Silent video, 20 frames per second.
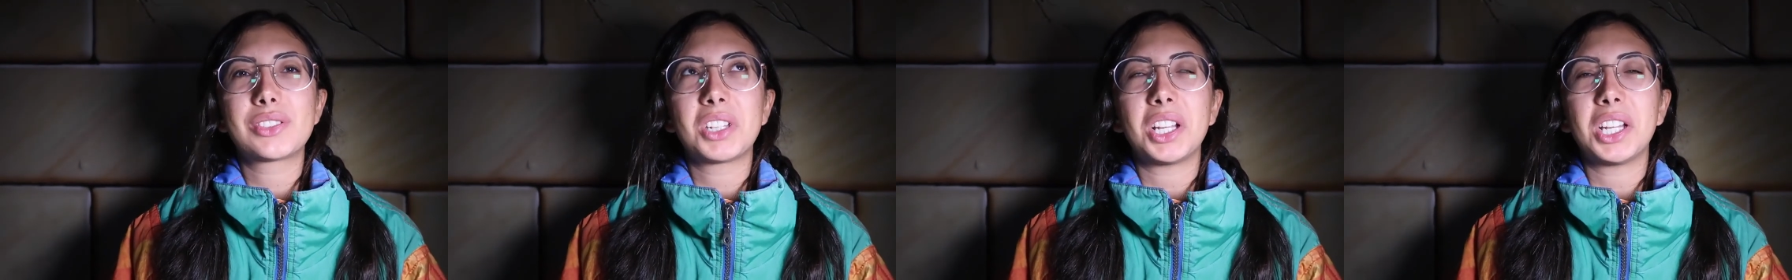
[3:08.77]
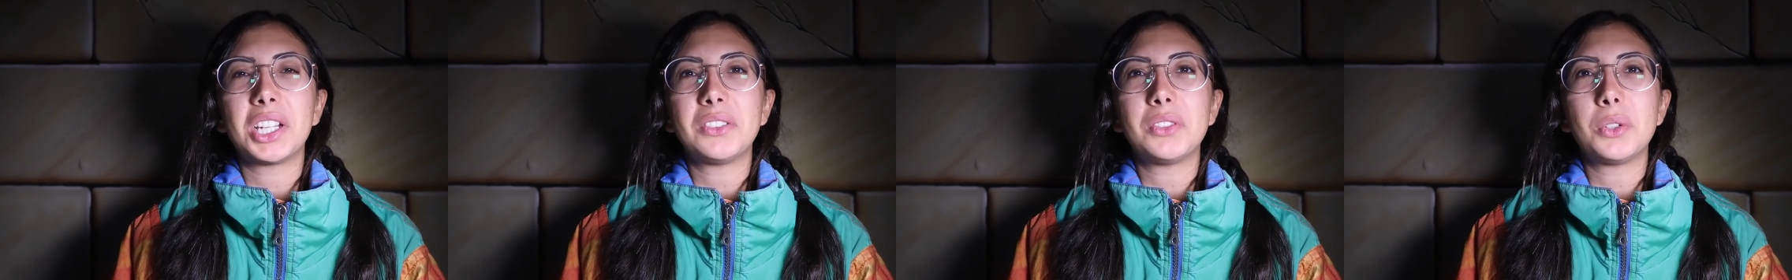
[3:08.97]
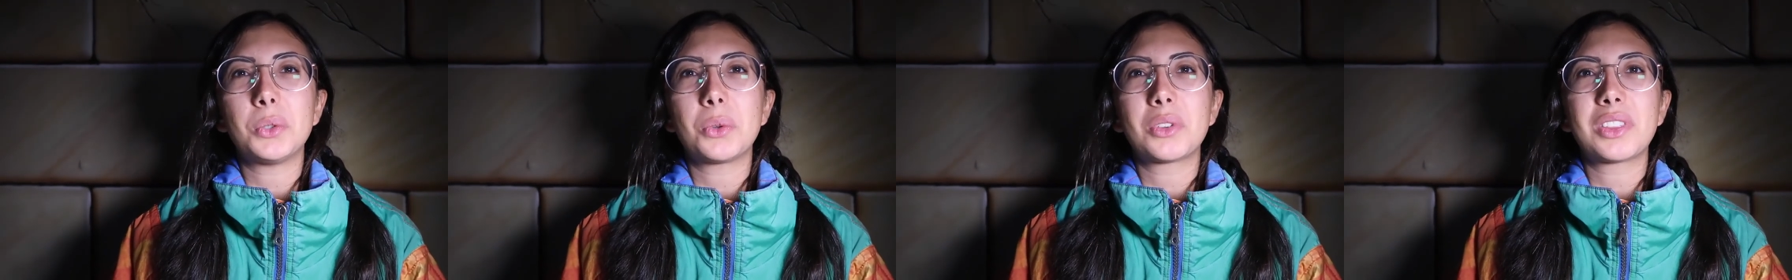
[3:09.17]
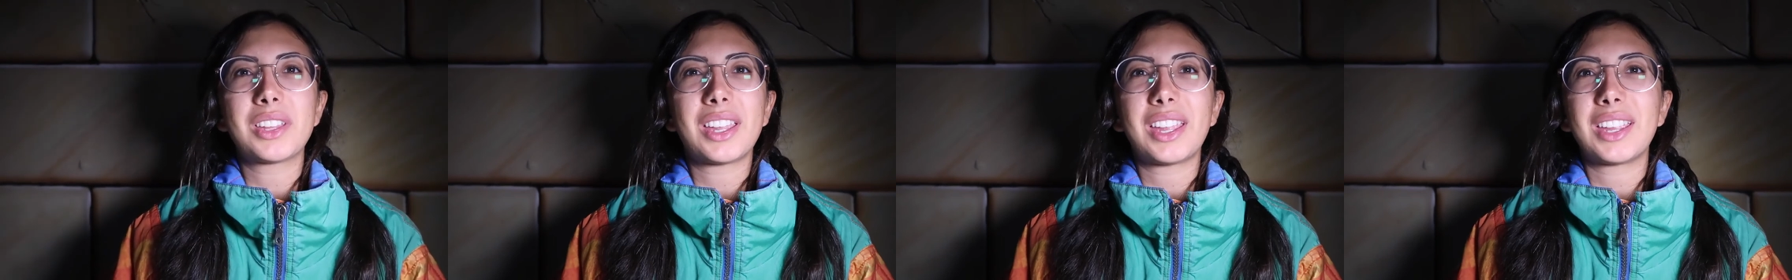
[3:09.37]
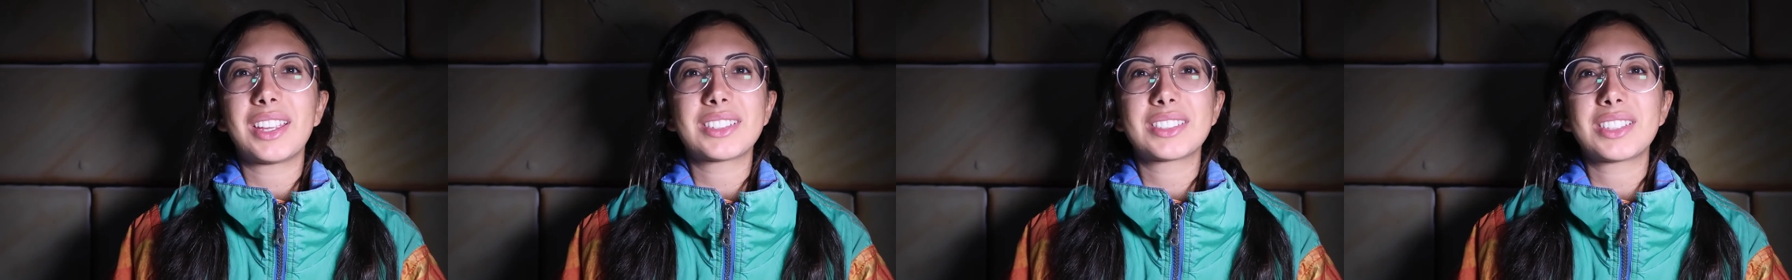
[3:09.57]
kind of all the
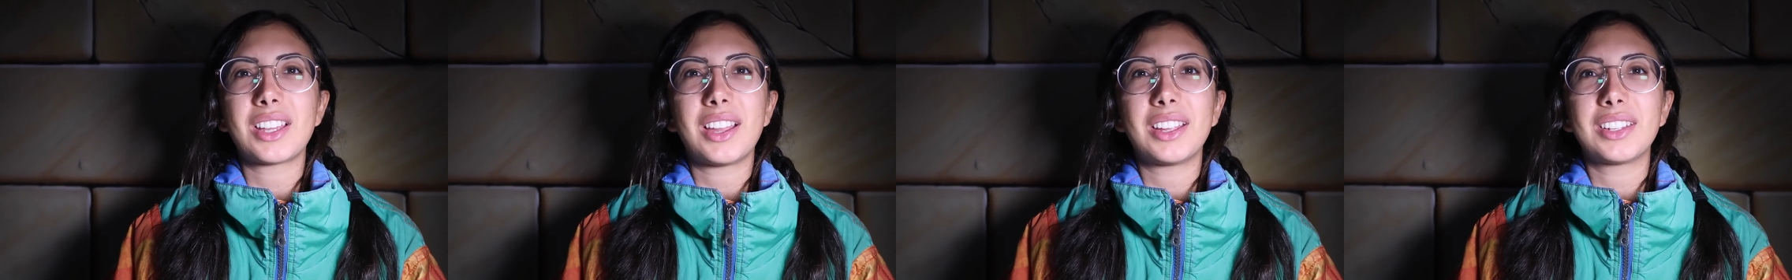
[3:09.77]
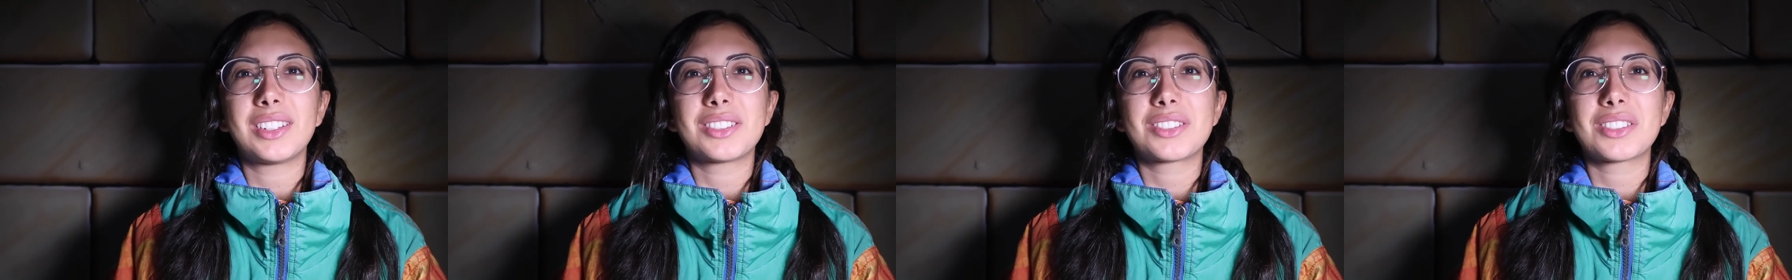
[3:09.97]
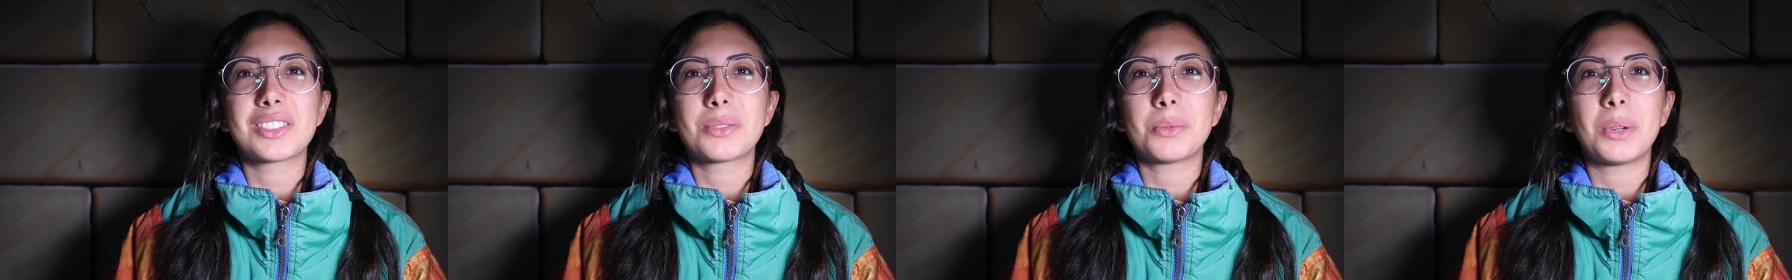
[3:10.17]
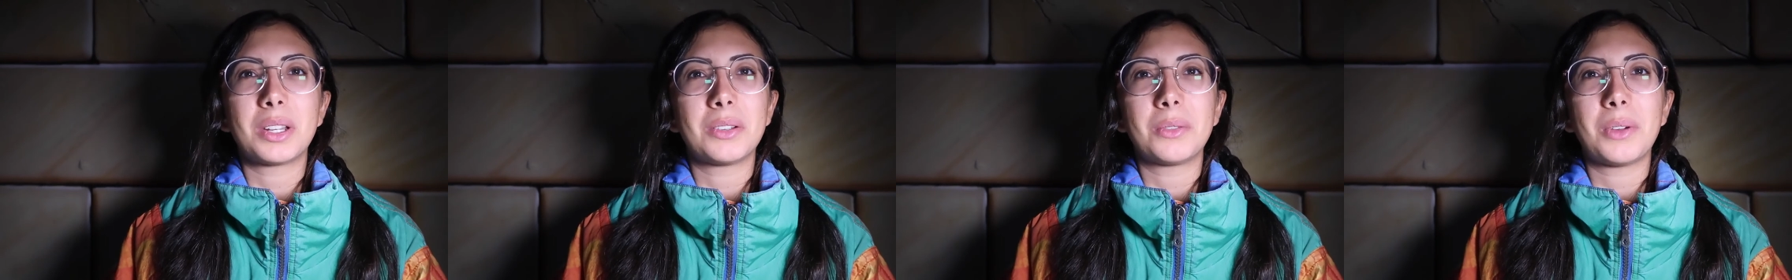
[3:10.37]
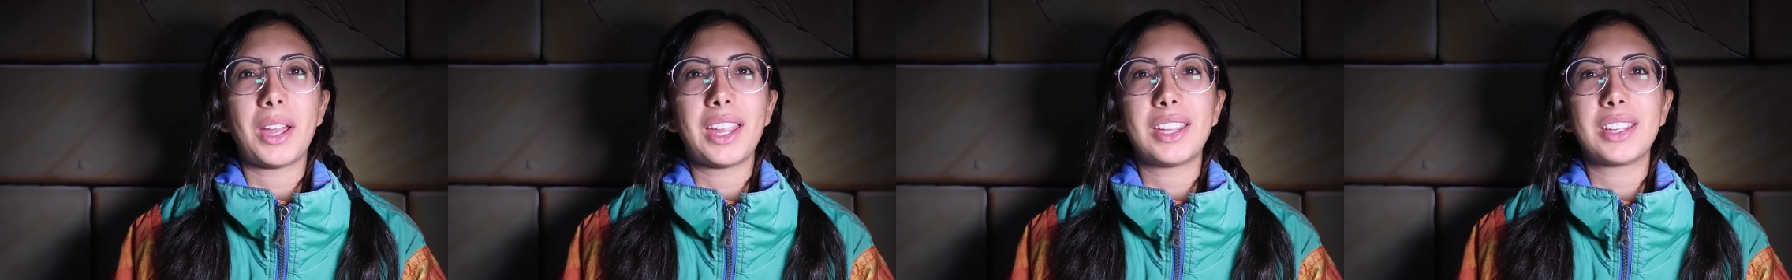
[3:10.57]
anxiety just went
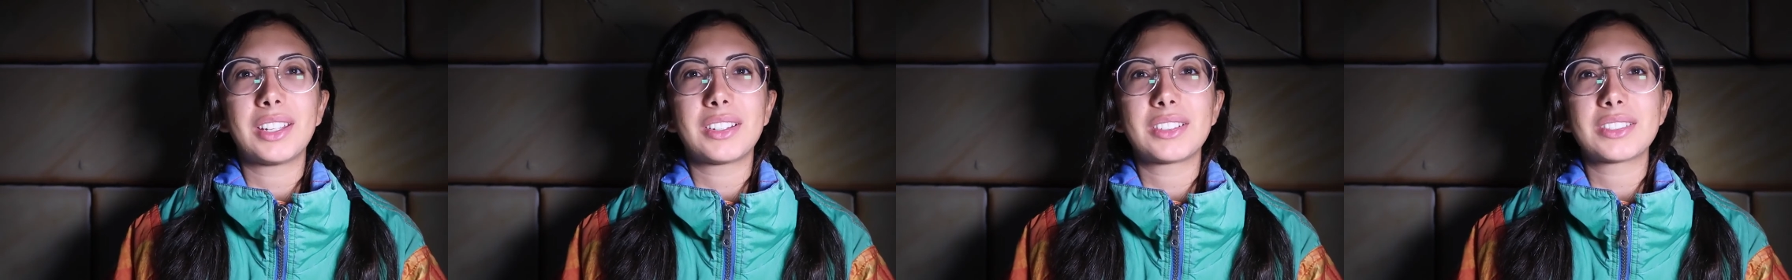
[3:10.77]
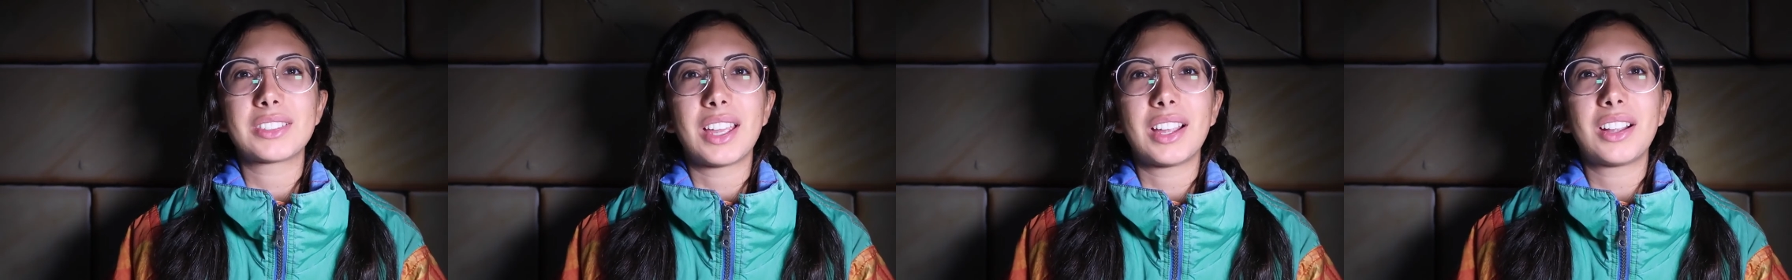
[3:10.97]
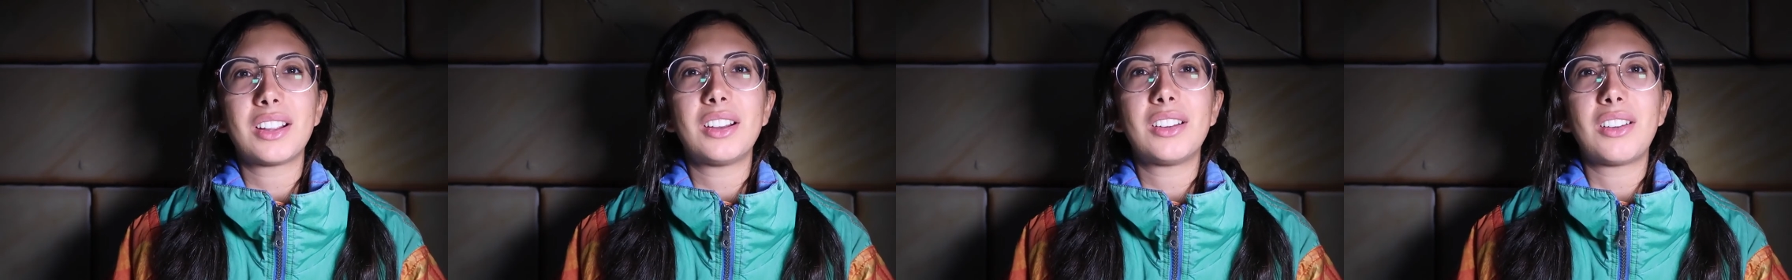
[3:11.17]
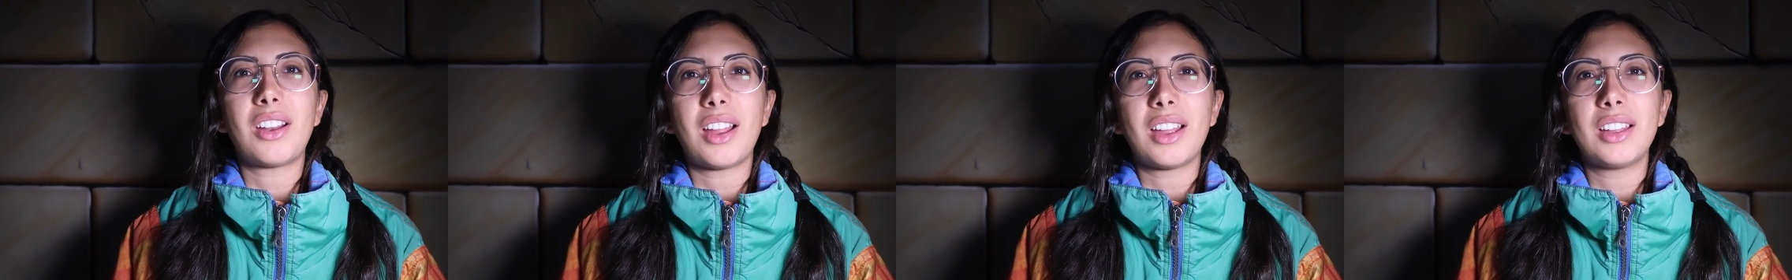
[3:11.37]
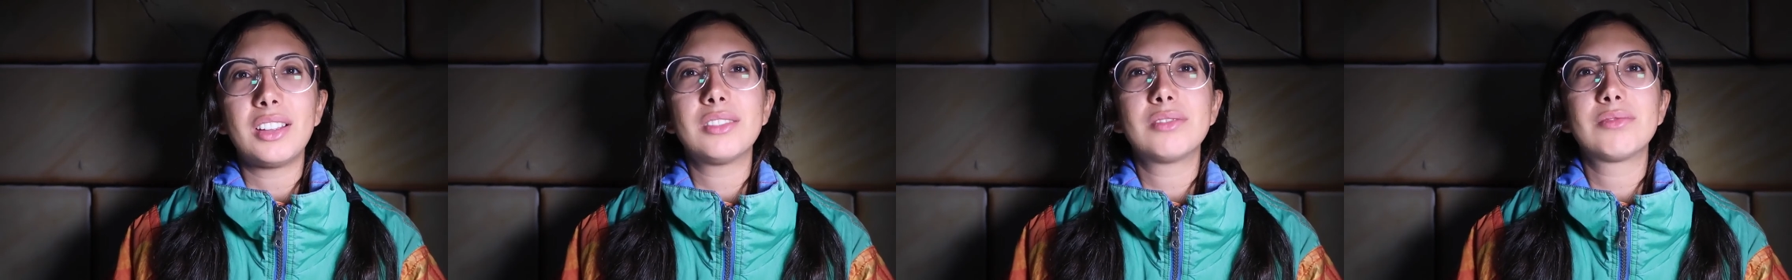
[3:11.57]
away and I was like, all
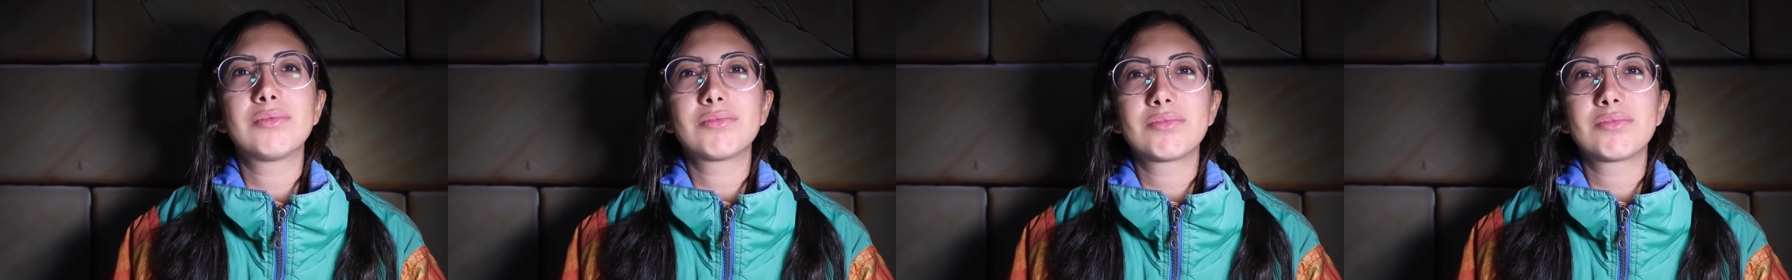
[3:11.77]
right,